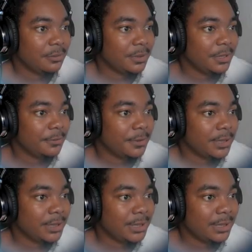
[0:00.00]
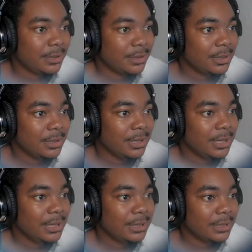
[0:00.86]
know where you're stuck
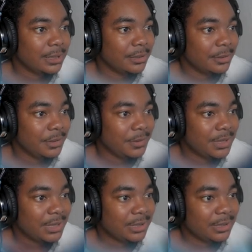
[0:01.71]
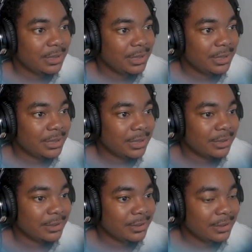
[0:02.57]
nigga, are you stuck?
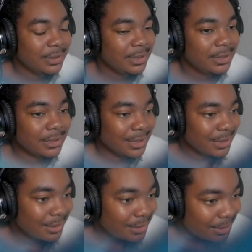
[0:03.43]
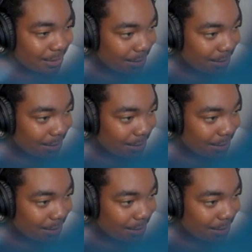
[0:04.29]
nigga.